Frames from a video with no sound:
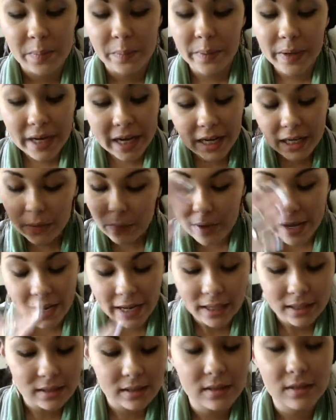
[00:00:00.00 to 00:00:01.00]
But
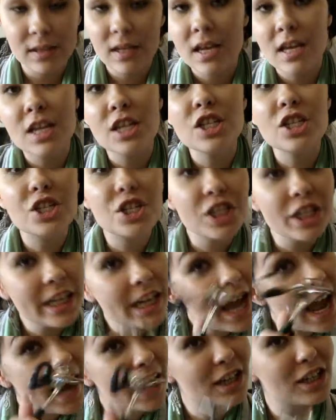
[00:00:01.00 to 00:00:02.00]
anyways, she
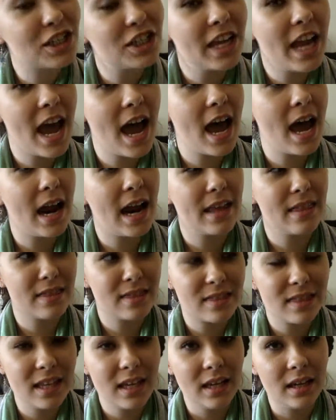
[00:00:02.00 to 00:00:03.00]
actually had, I
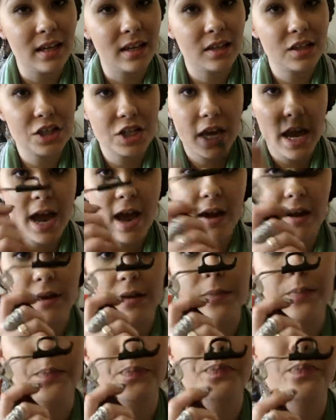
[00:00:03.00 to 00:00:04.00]
think she
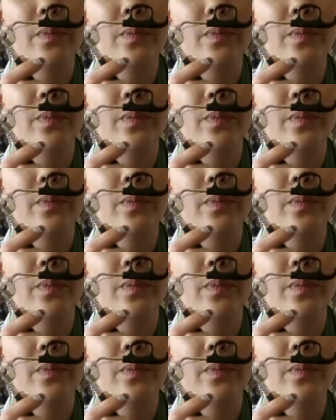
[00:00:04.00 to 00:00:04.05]
had